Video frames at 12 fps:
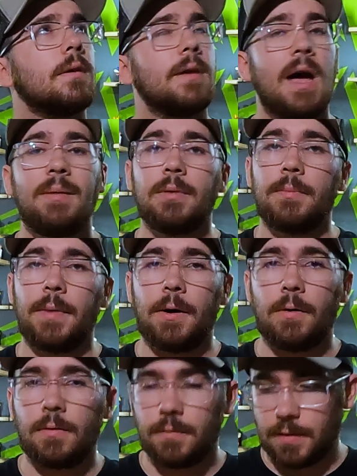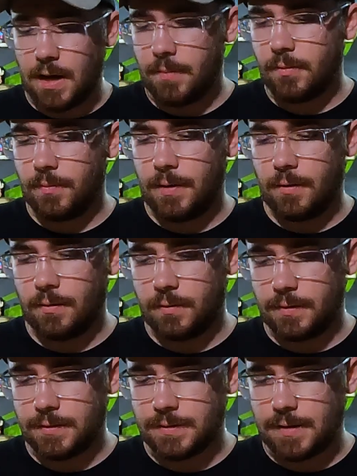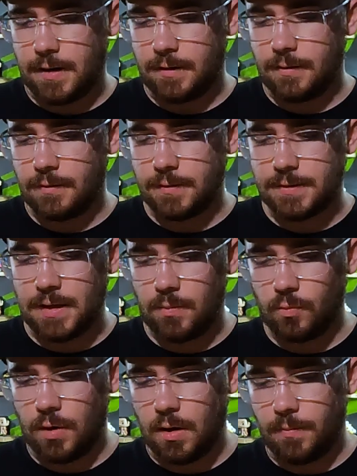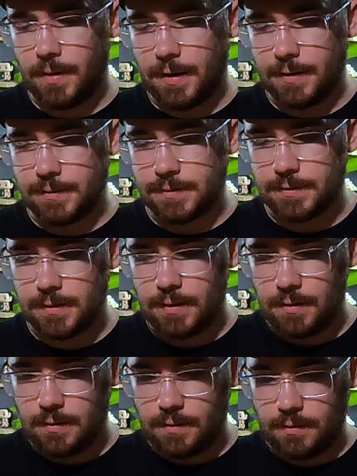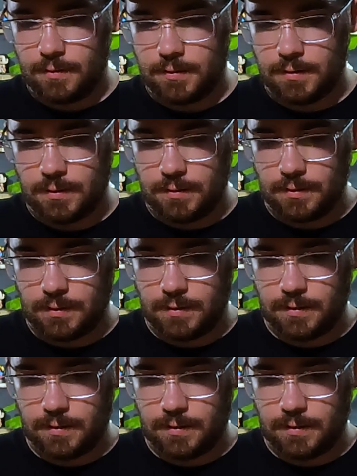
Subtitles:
Goblin Barrel. Goblin Barrel is kind of in the same realm as the